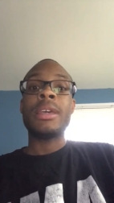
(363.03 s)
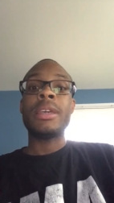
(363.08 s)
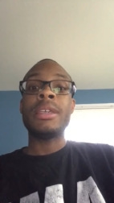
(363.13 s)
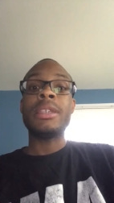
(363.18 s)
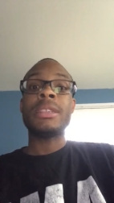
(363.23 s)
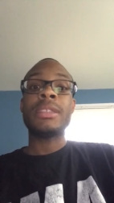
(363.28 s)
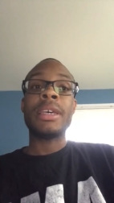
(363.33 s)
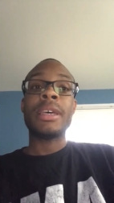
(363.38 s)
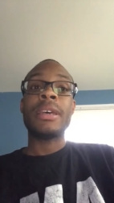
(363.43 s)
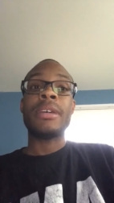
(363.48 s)
He
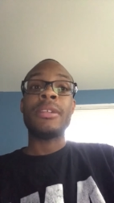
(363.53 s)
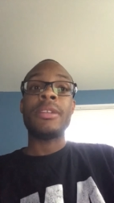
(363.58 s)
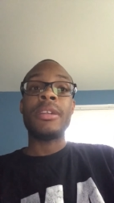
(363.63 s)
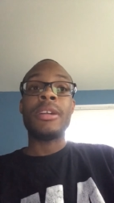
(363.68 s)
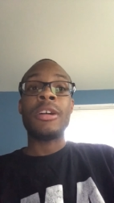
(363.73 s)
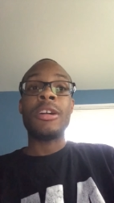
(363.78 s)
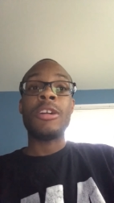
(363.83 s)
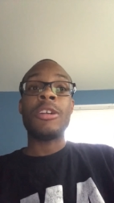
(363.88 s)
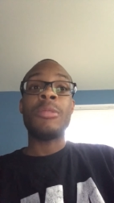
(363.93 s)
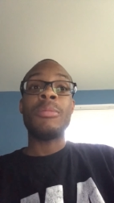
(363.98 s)
said
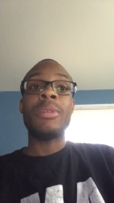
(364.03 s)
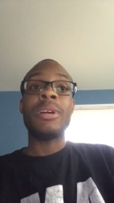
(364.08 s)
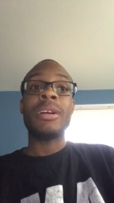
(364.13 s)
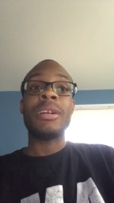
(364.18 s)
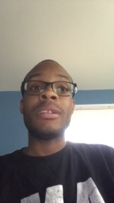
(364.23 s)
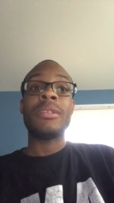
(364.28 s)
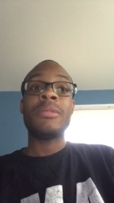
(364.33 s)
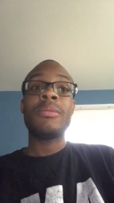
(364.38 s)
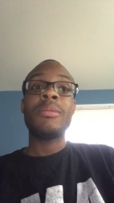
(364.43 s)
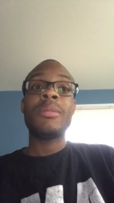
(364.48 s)
no,
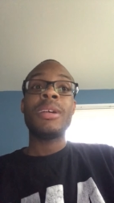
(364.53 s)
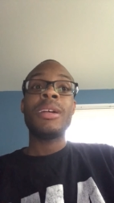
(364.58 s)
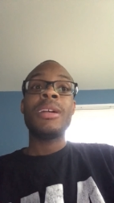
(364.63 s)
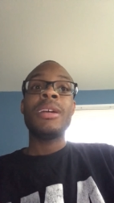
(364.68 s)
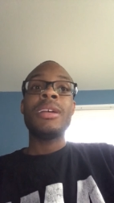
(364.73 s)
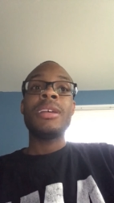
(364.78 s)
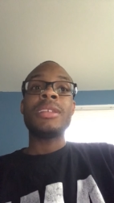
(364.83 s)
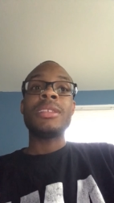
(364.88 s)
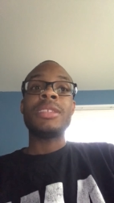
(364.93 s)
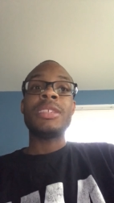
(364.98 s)
but
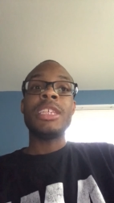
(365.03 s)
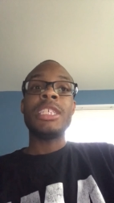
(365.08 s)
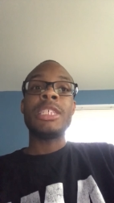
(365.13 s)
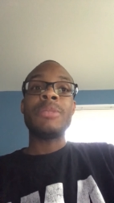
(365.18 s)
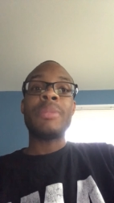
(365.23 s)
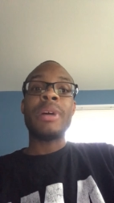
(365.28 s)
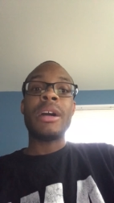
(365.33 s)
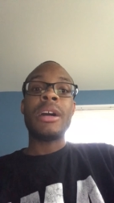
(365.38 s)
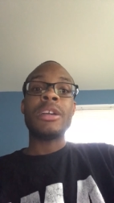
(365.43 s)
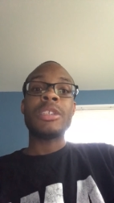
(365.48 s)

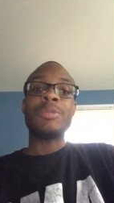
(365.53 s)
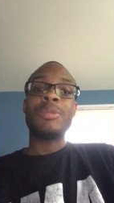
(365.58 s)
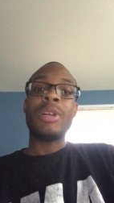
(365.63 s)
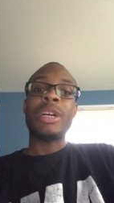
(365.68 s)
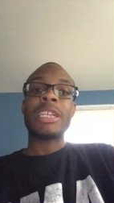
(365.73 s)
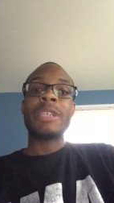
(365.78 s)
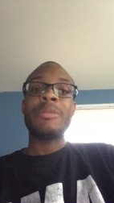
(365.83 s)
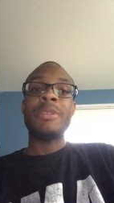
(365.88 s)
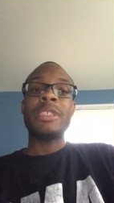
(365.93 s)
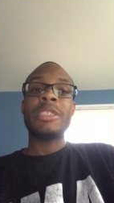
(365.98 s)
CJ Miles more
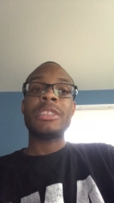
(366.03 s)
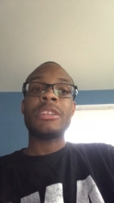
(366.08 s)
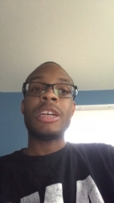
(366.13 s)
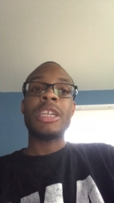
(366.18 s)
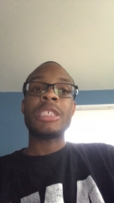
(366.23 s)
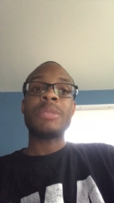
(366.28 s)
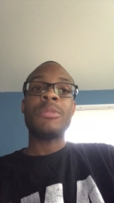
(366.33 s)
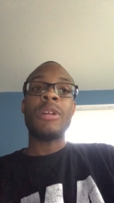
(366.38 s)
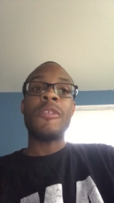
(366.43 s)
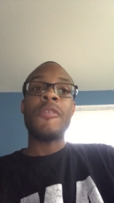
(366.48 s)
likely to be
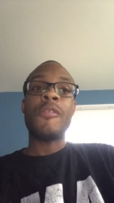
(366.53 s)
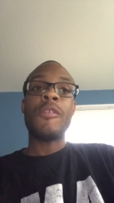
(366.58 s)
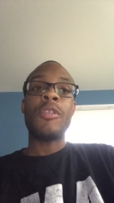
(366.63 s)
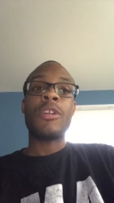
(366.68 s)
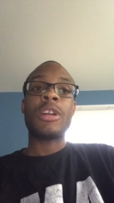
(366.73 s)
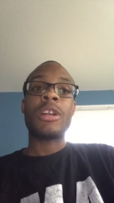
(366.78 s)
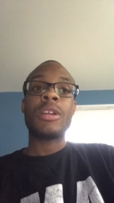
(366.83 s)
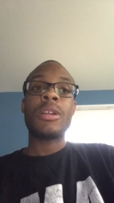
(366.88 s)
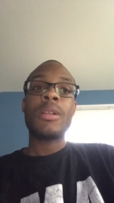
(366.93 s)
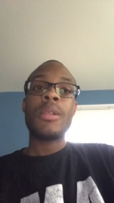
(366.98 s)
starting small
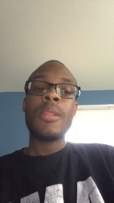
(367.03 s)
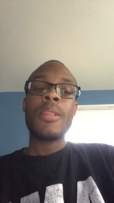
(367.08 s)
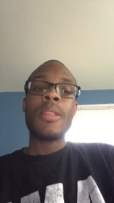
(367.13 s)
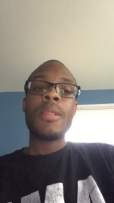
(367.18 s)
forward.